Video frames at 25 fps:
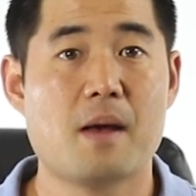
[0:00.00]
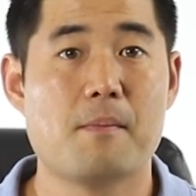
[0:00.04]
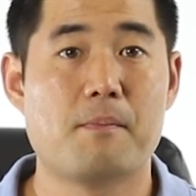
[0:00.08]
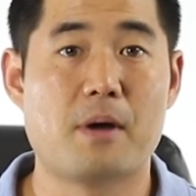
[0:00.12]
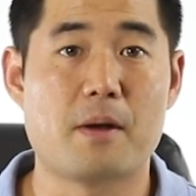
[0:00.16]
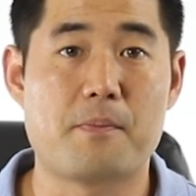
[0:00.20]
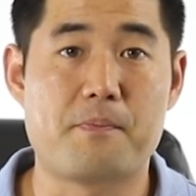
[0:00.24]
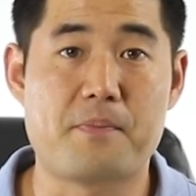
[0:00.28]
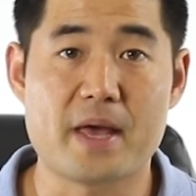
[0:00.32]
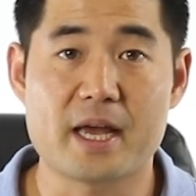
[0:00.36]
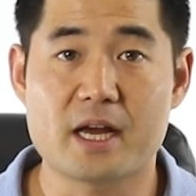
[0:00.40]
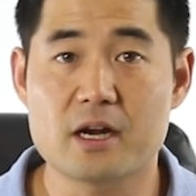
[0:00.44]

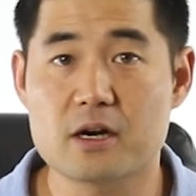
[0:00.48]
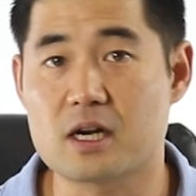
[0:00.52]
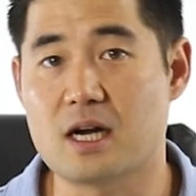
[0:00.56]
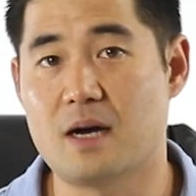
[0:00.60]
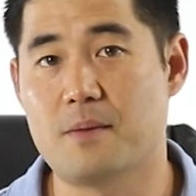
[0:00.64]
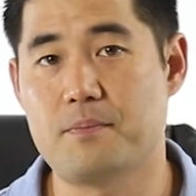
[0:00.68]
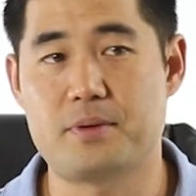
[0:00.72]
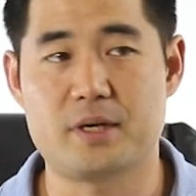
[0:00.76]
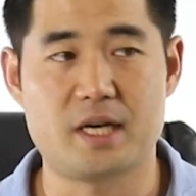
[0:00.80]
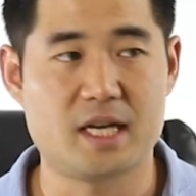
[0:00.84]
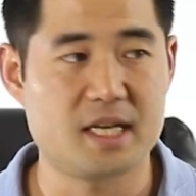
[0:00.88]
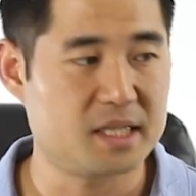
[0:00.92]
but bigger
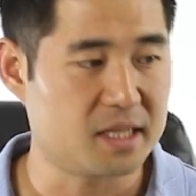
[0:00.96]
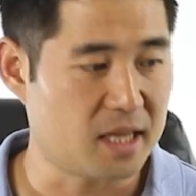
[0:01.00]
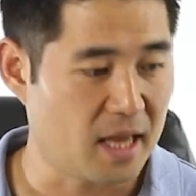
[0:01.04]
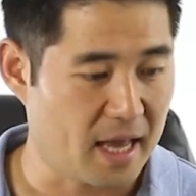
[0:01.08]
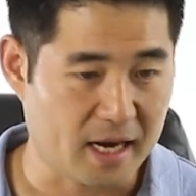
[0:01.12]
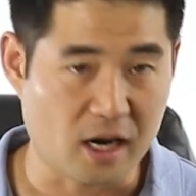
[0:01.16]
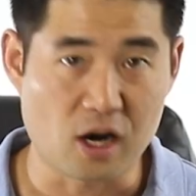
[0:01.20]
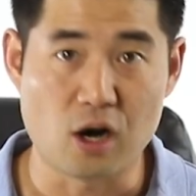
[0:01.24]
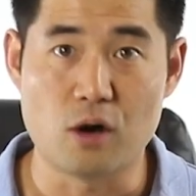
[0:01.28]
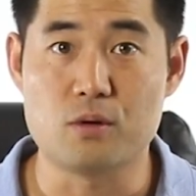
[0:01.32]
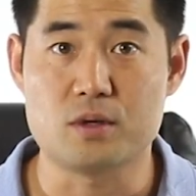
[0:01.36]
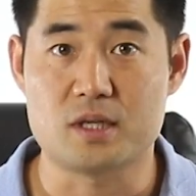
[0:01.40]
companies
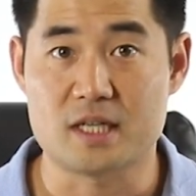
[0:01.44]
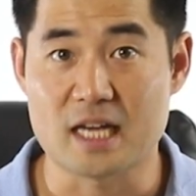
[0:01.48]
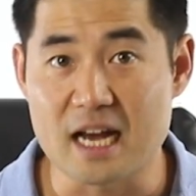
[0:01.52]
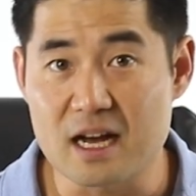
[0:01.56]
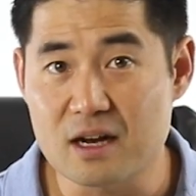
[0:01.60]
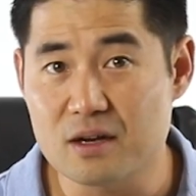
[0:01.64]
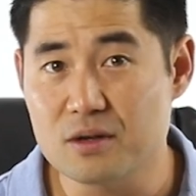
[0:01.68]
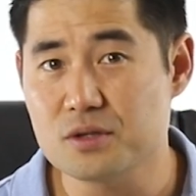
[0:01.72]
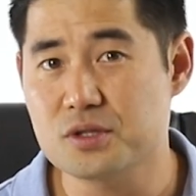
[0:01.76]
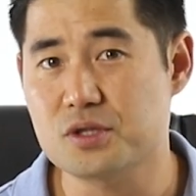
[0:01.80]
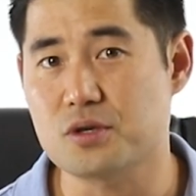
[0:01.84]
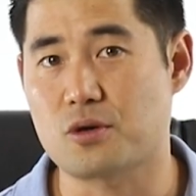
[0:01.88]
like
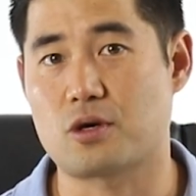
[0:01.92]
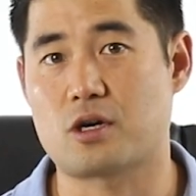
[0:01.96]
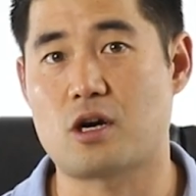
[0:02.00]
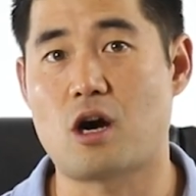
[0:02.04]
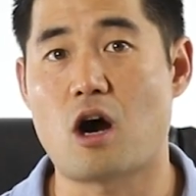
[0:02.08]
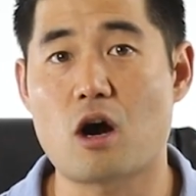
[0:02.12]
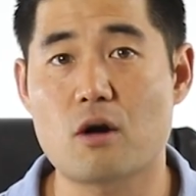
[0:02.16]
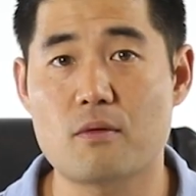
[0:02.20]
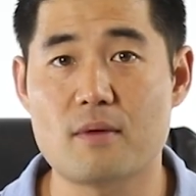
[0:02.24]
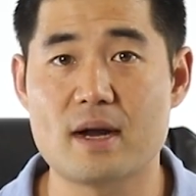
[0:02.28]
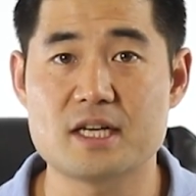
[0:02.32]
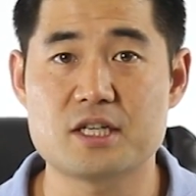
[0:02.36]
hotels or
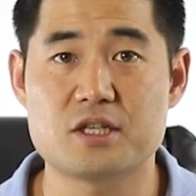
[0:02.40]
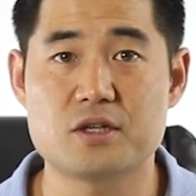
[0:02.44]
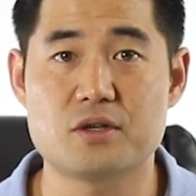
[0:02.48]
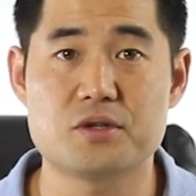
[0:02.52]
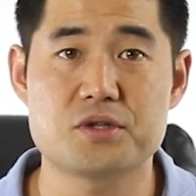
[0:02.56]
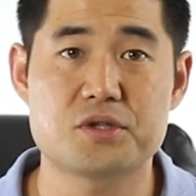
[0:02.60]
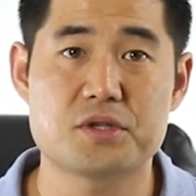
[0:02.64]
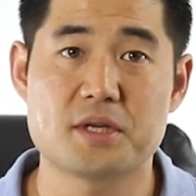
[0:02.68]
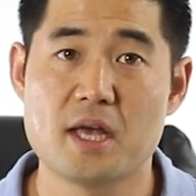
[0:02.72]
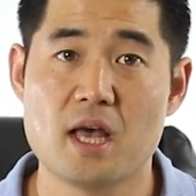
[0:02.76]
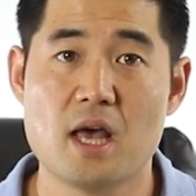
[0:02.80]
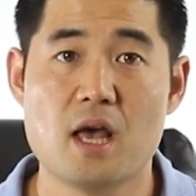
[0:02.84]
car
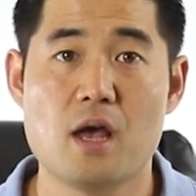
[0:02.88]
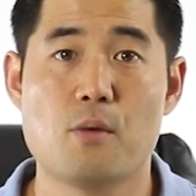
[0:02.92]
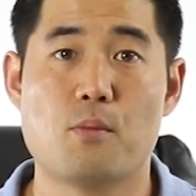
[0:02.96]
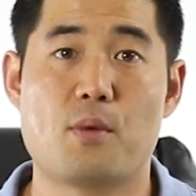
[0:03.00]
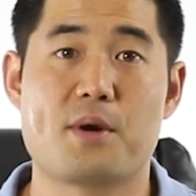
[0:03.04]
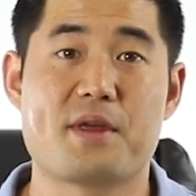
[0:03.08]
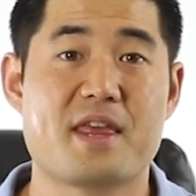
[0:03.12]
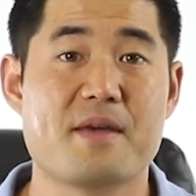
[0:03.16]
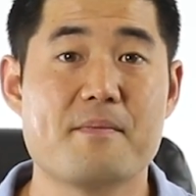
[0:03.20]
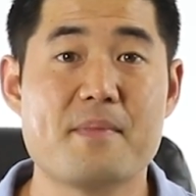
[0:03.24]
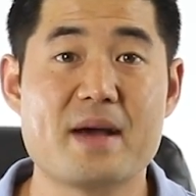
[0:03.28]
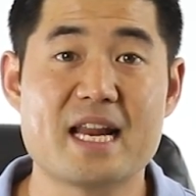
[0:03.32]
rentals
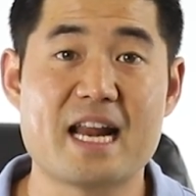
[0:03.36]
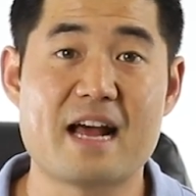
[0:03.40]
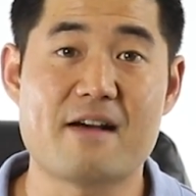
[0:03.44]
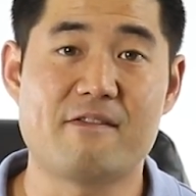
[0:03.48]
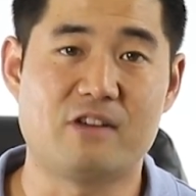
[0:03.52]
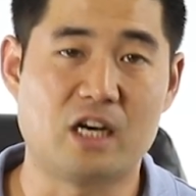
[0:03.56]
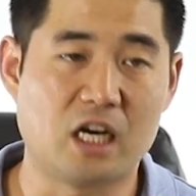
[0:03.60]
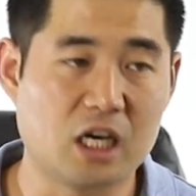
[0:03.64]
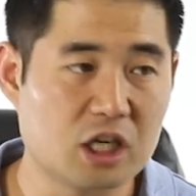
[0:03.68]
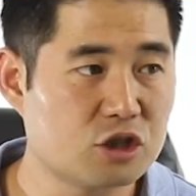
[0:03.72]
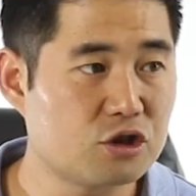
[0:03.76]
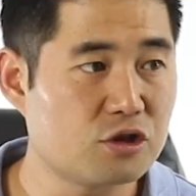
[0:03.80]
where they might
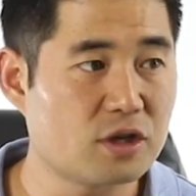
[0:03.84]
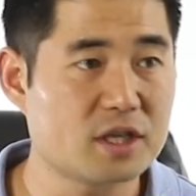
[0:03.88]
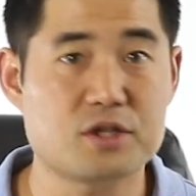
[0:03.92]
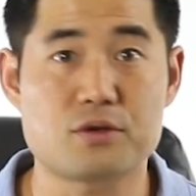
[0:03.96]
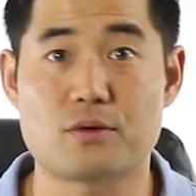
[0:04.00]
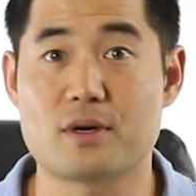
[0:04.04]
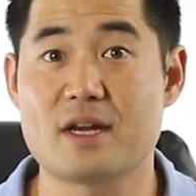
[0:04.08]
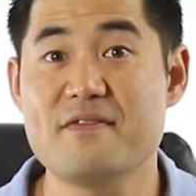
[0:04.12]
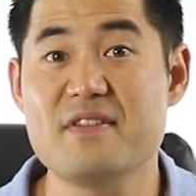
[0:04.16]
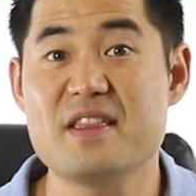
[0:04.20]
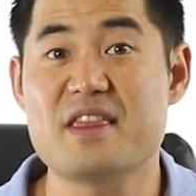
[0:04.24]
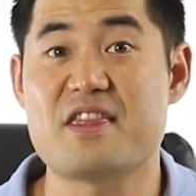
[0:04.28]
have hundreds
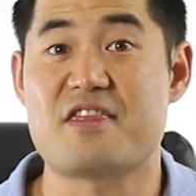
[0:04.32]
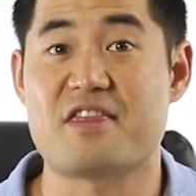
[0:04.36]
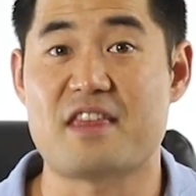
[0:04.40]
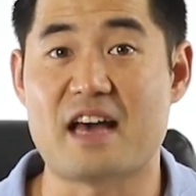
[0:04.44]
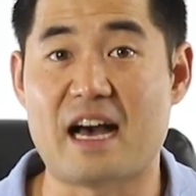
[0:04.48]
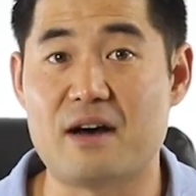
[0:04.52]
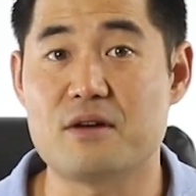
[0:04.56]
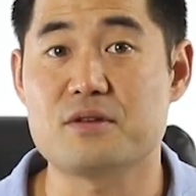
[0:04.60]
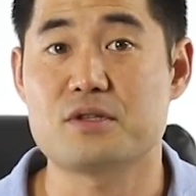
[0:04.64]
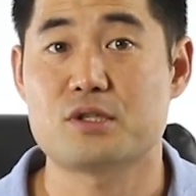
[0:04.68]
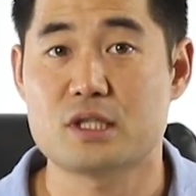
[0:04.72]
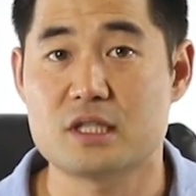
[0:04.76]
or even
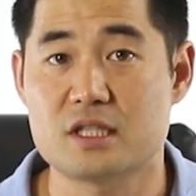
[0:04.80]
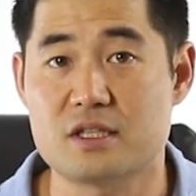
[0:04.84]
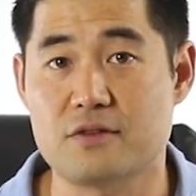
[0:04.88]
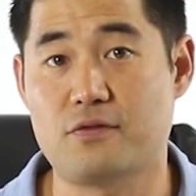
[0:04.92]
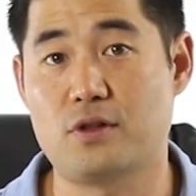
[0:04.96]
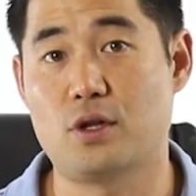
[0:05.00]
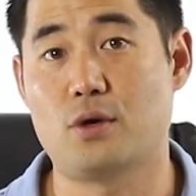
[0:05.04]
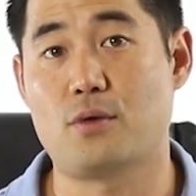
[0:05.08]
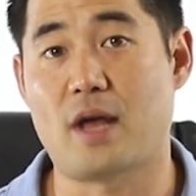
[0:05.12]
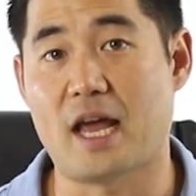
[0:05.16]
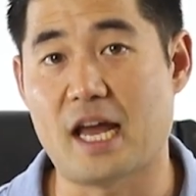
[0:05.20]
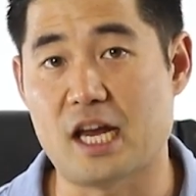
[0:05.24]
thousands of
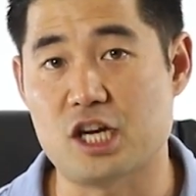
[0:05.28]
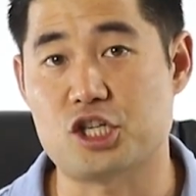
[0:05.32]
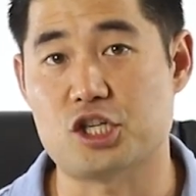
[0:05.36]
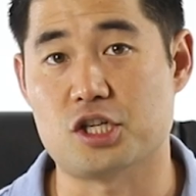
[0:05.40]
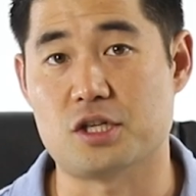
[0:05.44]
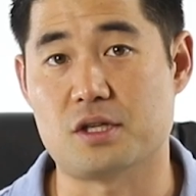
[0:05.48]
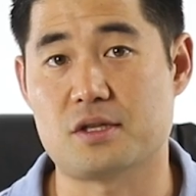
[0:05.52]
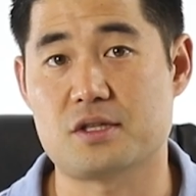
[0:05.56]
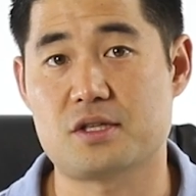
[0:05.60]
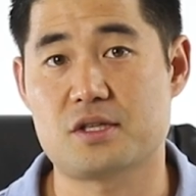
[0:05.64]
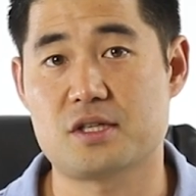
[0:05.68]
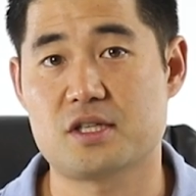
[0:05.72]

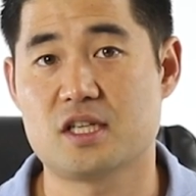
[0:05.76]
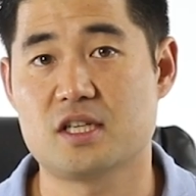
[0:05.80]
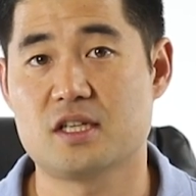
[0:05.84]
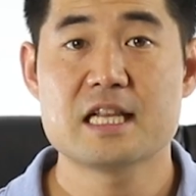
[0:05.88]
locations.